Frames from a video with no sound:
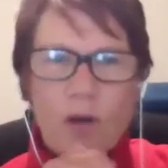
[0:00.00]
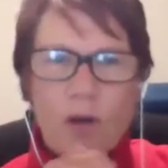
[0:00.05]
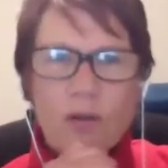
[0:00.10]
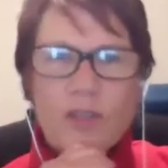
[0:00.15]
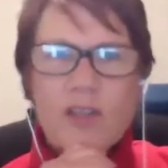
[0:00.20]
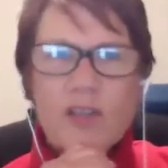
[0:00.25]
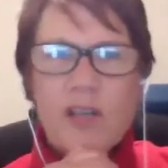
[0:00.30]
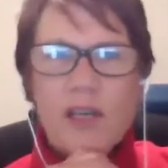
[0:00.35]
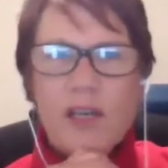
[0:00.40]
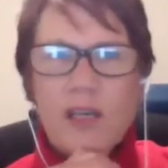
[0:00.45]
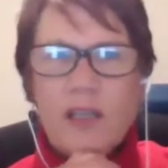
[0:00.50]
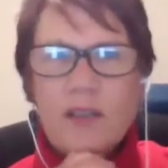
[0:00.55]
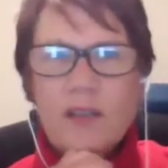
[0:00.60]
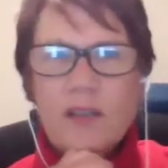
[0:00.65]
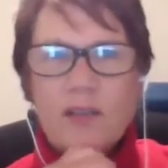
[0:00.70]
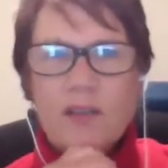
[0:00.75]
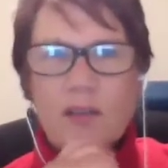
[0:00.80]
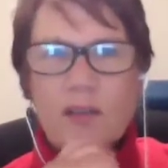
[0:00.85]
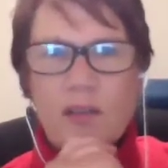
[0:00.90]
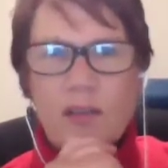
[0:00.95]
setting
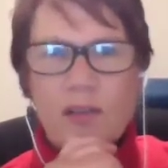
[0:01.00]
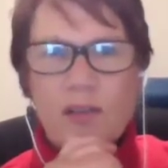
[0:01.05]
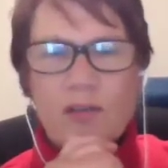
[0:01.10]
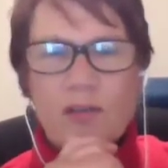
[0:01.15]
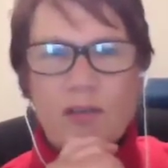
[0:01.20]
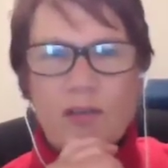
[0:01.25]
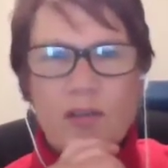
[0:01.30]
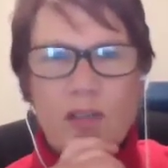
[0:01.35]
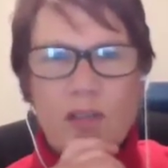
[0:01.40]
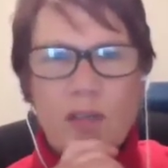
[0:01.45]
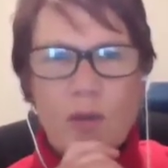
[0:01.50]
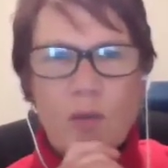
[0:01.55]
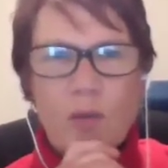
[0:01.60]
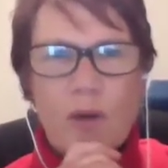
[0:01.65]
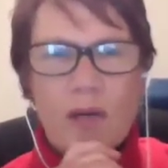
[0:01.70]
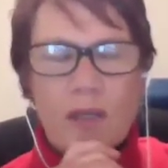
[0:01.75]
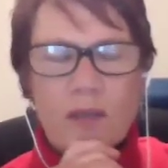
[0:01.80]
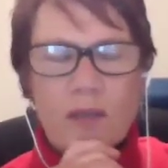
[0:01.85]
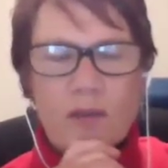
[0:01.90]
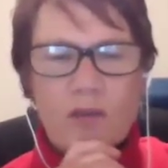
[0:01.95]
is an interesting
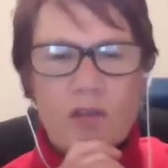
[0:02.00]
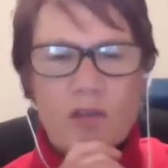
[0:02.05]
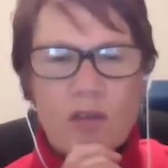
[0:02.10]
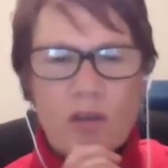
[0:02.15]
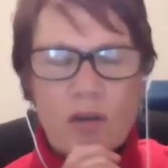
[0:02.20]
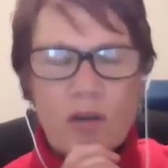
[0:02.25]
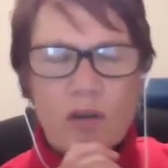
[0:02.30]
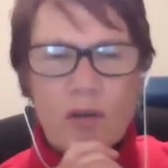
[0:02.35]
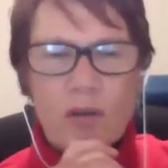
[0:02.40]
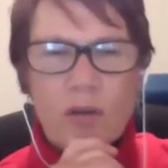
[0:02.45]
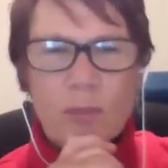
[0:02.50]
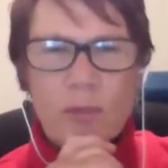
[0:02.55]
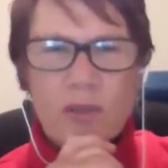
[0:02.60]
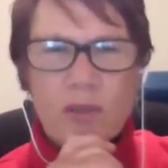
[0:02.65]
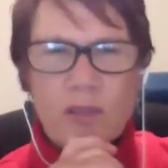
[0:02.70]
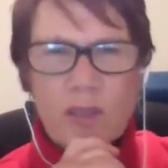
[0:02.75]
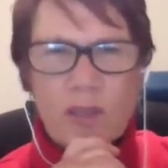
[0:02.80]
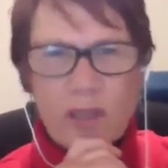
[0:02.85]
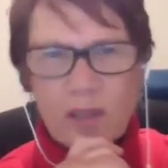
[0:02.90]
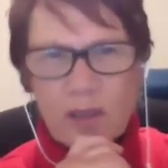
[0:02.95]
one. So
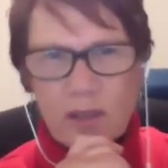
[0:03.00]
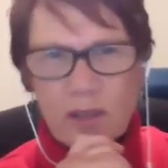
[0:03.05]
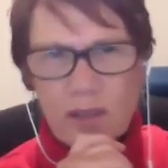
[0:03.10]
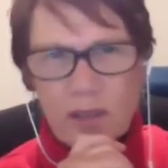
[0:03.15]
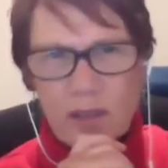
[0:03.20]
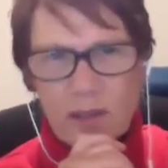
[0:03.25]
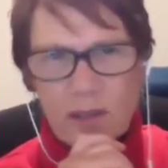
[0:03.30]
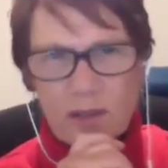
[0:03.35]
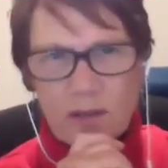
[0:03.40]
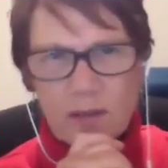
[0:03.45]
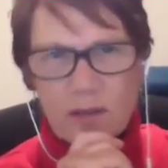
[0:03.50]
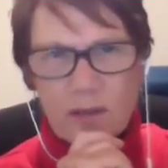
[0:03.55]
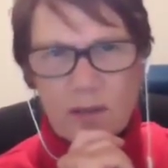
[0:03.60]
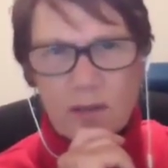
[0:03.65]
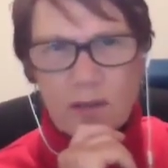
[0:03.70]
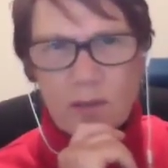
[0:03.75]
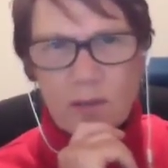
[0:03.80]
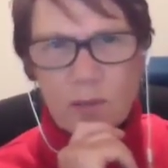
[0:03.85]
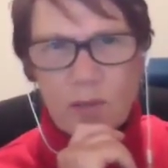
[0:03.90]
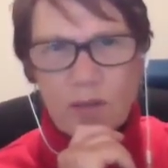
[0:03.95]
particularly
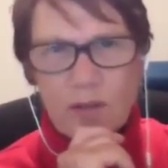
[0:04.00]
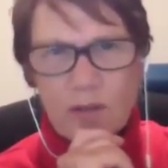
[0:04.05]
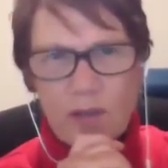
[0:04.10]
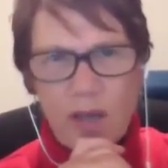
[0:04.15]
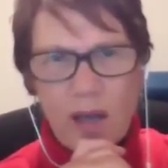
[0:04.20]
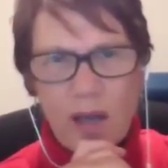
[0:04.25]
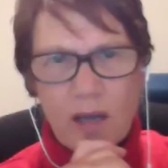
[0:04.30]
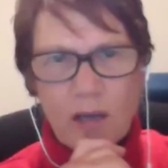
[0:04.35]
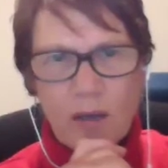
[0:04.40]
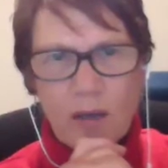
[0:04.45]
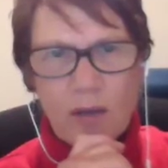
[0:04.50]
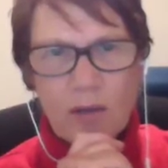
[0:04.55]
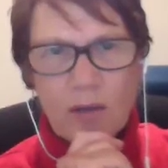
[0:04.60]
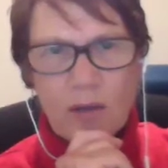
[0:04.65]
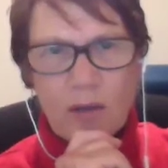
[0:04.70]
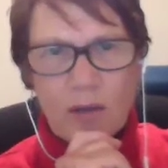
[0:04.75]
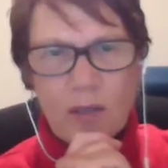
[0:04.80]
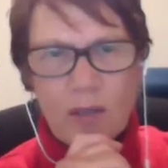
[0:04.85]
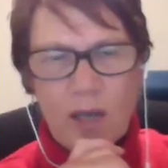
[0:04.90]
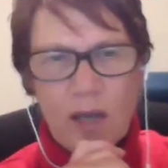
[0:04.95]
with
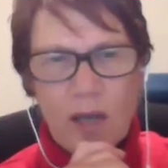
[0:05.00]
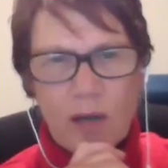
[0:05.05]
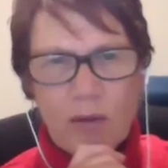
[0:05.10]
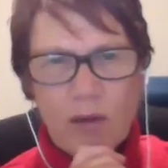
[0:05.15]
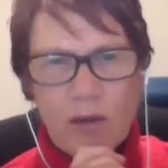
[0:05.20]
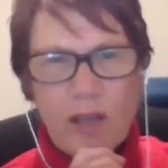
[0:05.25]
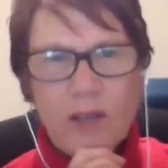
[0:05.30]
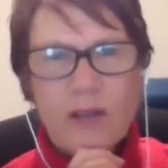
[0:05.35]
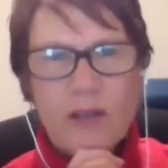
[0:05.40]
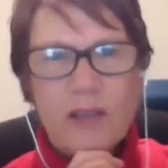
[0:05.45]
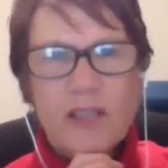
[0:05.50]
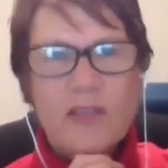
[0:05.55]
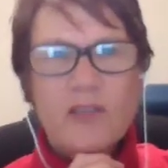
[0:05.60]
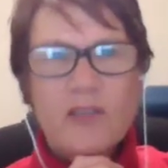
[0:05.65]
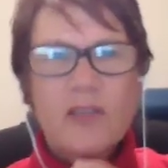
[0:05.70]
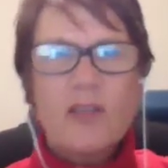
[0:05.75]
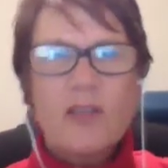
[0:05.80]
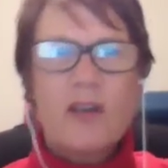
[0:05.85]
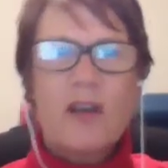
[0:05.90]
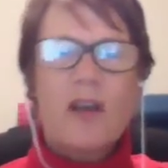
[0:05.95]
younger
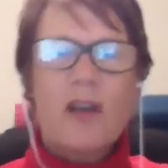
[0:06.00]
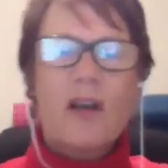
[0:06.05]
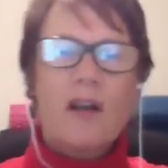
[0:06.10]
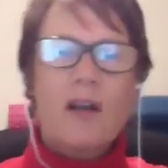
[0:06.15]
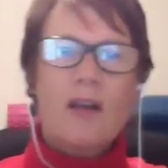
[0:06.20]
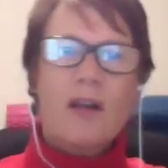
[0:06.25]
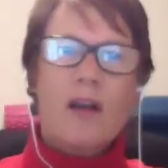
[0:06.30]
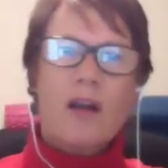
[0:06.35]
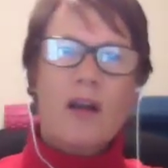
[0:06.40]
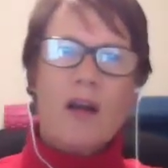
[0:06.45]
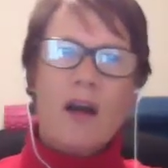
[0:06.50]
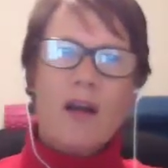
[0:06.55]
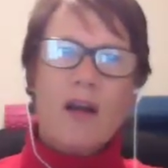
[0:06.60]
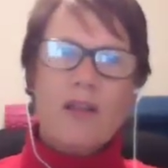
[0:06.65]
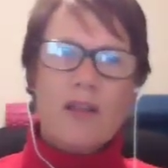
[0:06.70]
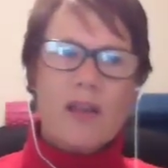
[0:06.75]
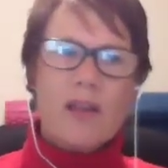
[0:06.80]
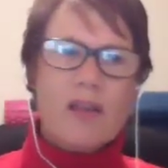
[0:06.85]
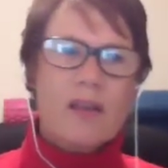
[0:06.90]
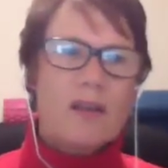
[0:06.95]
athletes, I
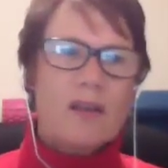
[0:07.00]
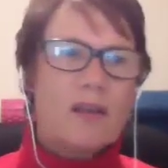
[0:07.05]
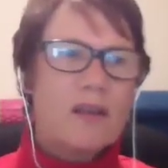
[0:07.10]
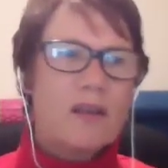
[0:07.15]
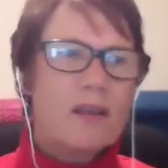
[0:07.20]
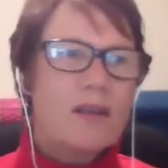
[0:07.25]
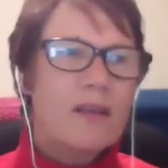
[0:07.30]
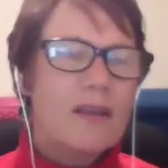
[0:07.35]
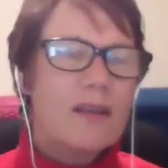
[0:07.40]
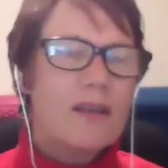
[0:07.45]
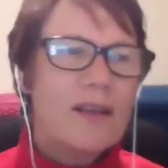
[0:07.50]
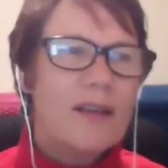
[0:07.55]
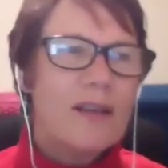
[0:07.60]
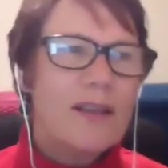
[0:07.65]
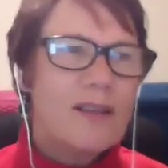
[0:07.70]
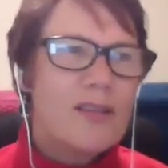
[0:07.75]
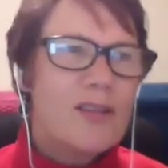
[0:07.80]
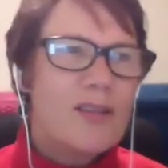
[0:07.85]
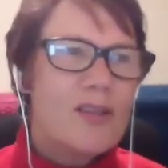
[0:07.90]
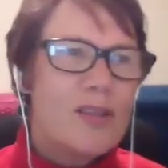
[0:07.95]
think
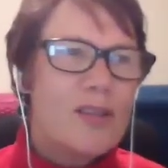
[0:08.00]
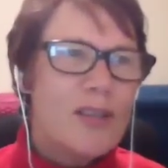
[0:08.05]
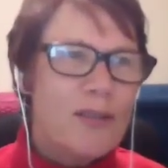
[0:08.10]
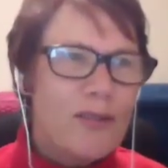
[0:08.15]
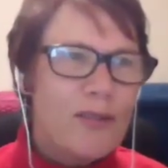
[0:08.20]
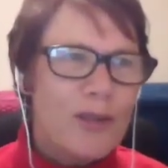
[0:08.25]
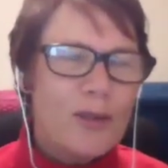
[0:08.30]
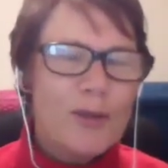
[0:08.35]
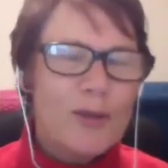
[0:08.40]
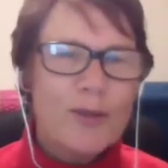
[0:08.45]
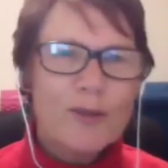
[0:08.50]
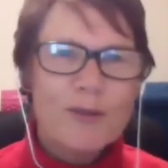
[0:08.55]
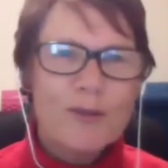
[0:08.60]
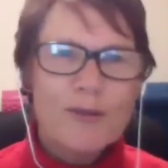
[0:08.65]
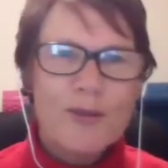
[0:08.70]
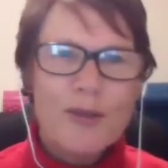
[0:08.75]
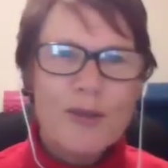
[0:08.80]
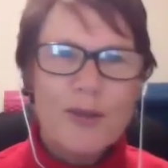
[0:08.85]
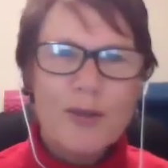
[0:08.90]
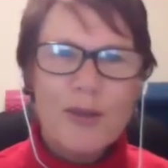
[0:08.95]
it's difficult
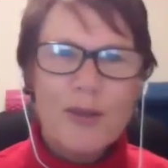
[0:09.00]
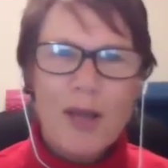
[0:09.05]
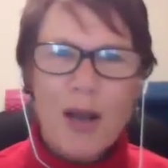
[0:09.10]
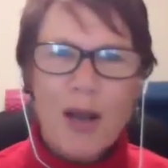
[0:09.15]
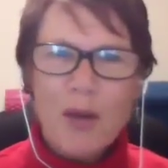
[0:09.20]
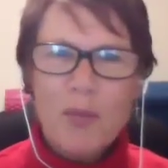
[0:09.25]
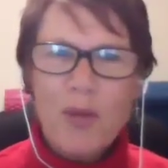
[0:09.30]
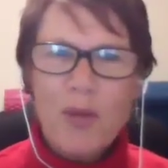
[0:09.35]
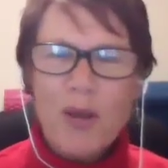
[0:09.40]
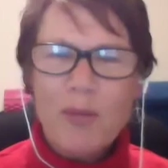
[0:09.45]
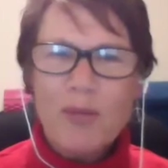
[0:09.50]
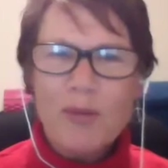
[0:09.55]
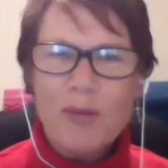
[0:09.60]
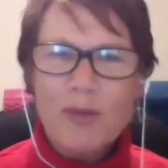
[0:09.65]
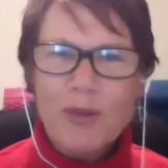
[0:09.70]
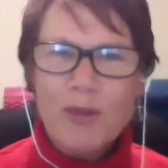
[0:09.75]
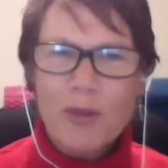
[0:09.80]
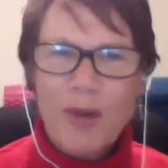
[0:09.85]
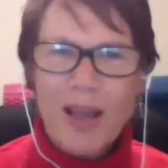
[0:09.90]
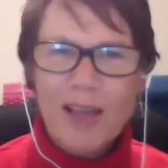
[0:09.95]
for young people
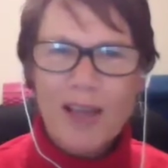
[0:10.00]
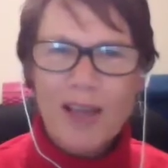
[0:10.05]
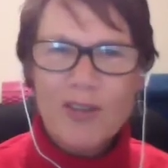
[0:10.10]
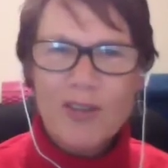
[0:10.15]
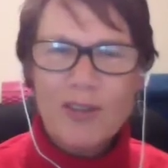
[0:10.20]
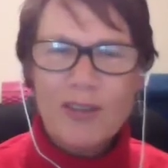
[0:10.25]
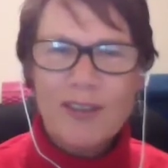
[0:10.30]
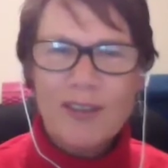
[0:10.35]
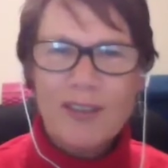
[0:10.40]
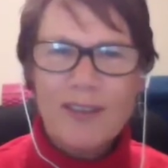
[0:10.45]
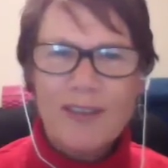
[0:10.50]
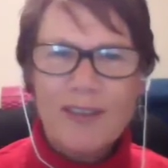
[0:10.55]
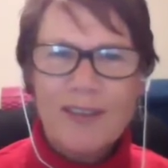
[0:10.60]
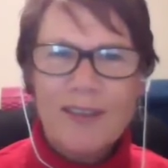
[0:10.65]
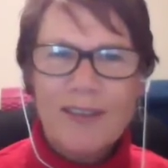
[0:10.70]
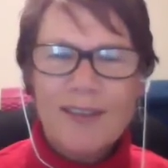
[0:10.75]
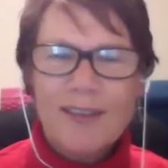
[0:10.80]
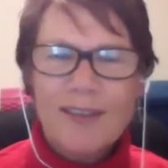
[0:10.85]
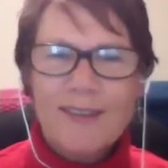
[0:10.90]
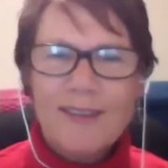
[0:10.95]
to actually
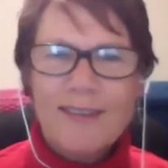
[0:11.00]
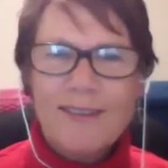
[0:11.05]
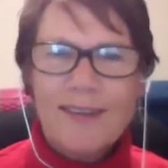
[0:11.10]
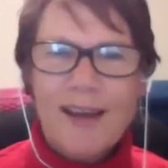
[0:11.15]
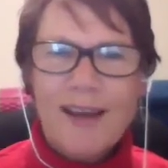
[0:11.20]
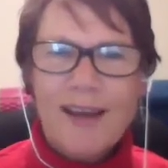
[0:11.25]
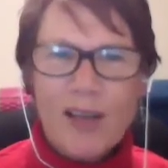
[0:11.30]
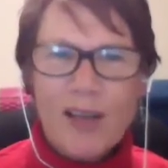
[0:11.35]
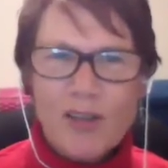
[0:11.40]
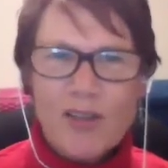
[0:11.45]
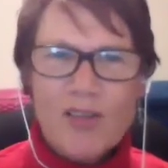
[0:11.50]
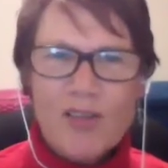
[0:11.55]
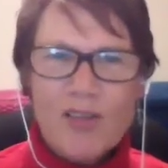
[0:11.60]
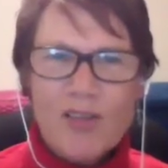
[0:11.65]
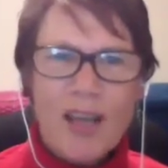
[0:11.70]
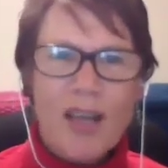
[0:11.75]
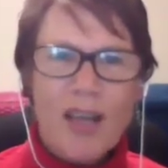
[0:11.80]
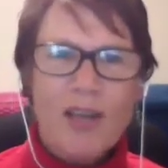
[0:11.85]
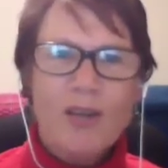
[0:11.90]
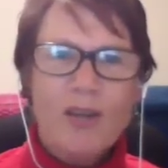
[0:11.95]

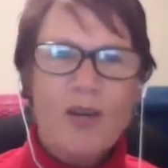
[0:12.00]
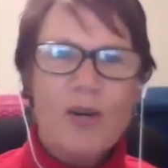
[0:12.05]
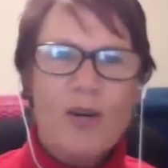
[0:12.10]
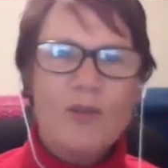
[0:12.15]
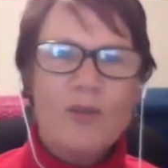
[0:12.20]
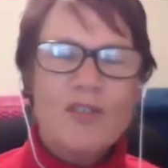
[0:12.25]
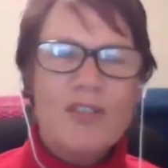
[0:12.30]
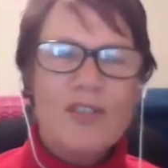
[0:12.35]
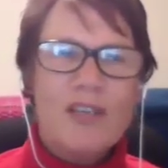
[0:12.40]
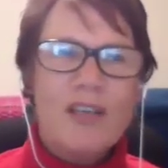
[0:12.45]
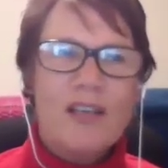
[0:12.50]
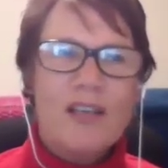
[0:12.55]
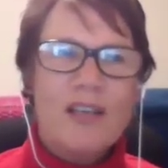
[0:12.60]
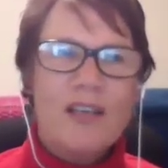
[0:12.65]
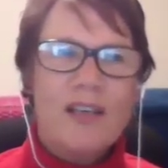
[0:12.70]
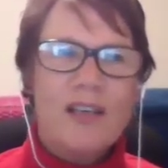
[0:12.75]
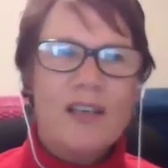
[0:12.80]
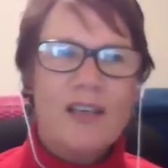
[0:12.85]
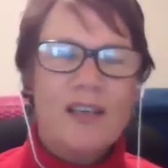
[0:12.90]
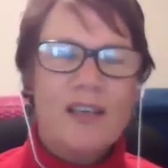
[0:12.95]
understand goal
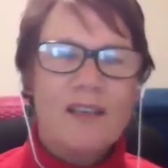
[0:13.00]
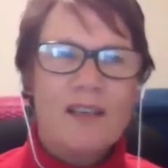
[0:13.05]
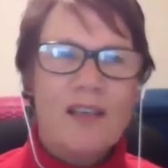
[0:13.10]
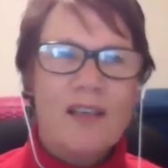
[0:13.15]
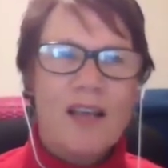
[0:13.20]
setting, and